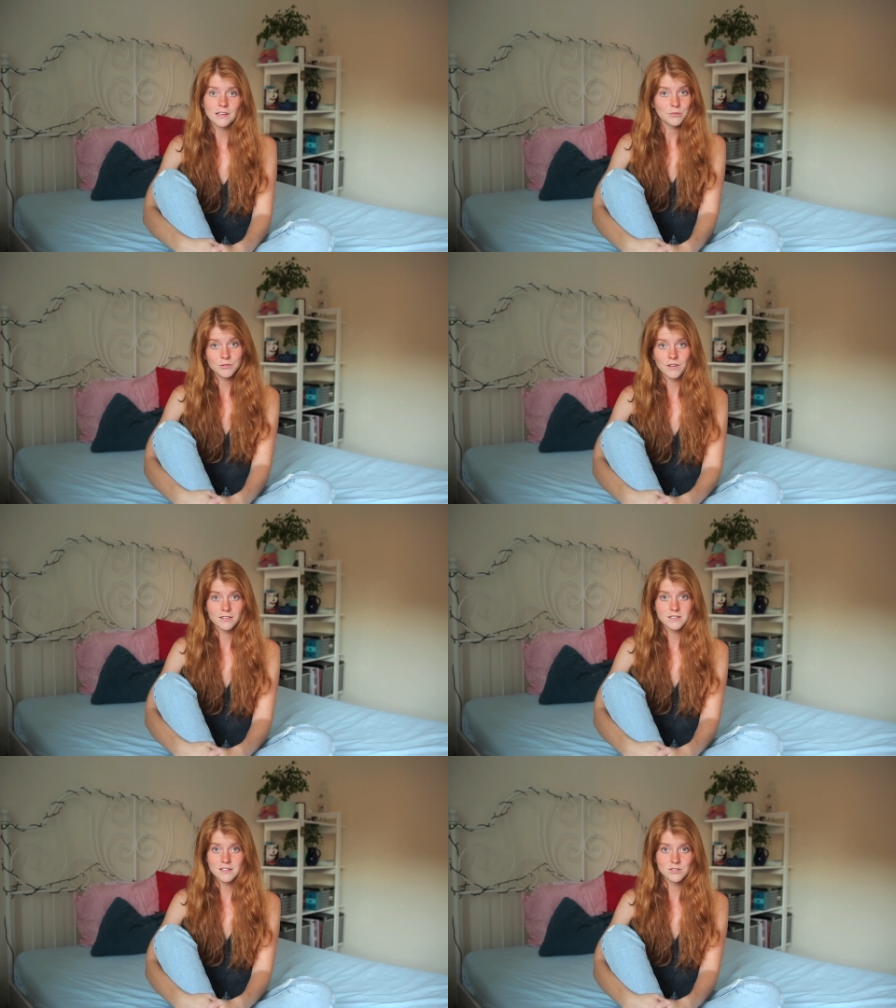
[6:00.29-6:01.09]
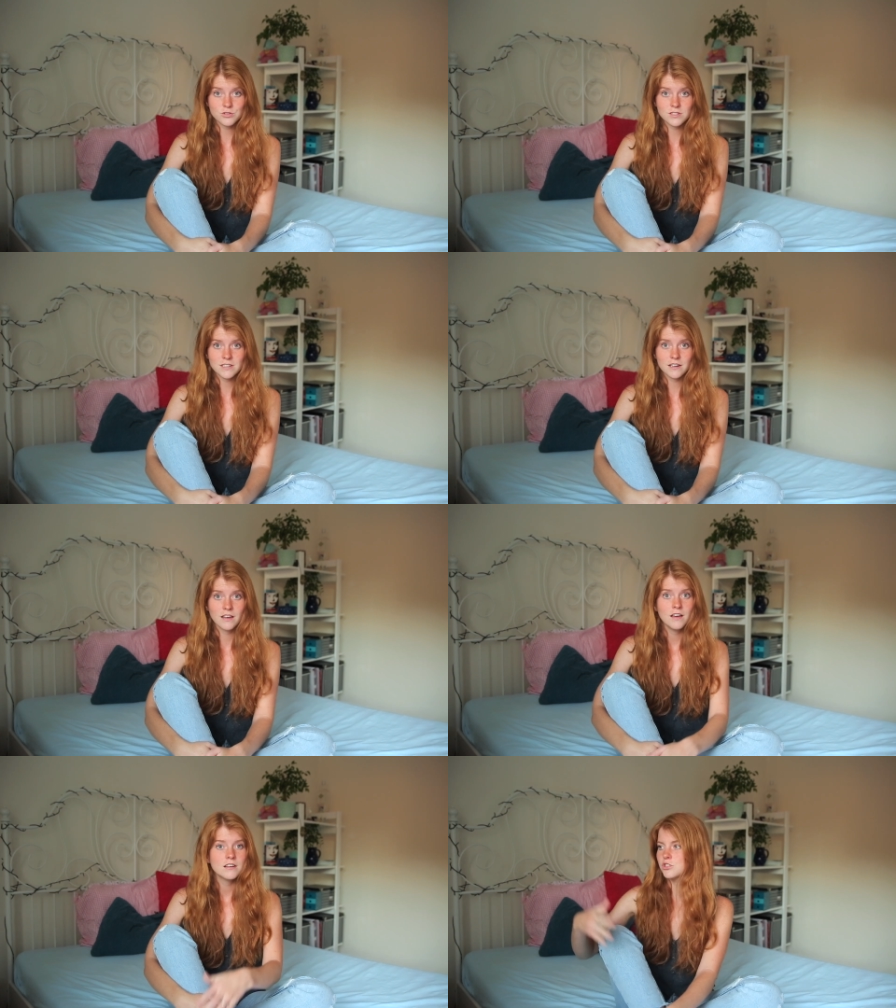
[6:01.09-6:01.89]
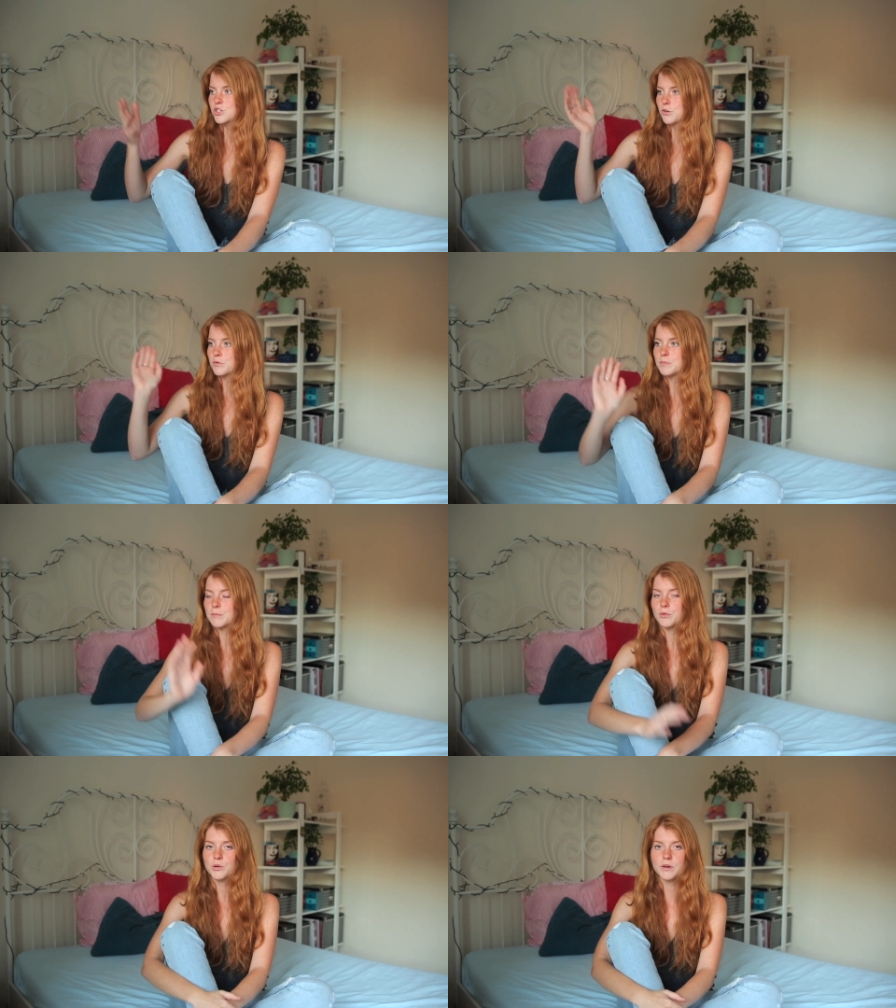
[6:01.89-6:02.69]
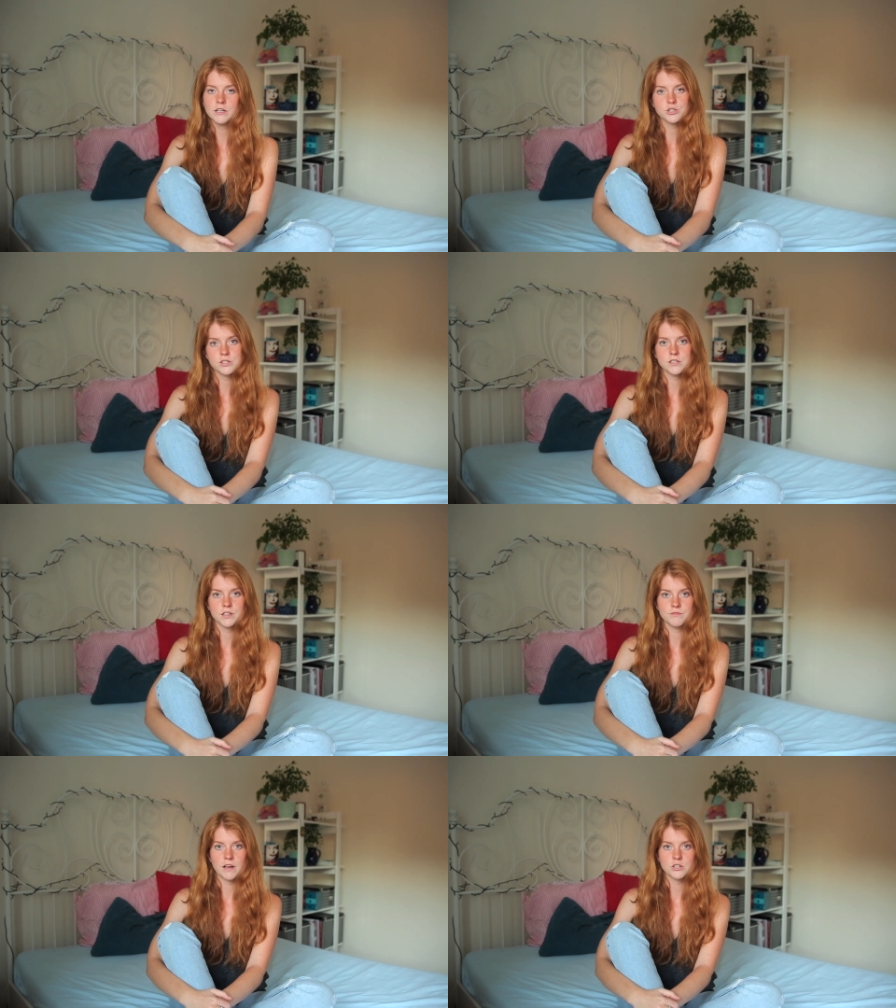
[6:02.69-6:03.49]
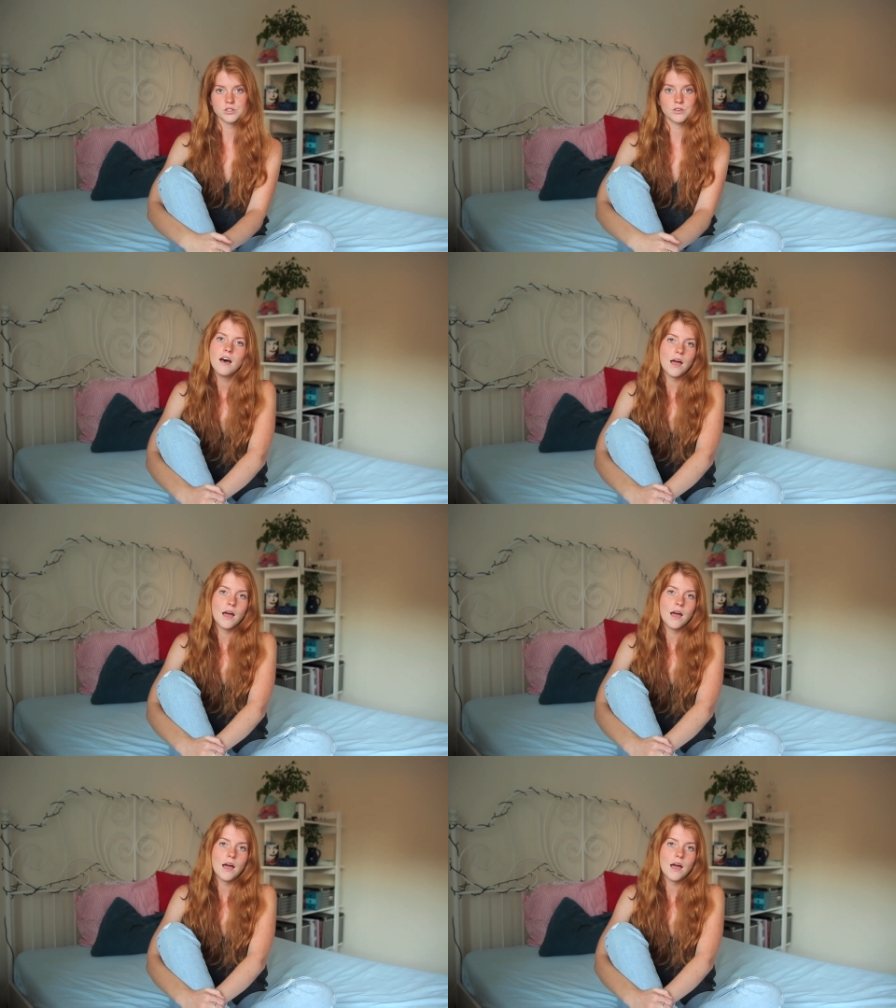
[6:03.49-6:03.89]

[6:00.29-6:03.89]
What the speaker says: they would find this interesting, share it with people who are interested in fashion.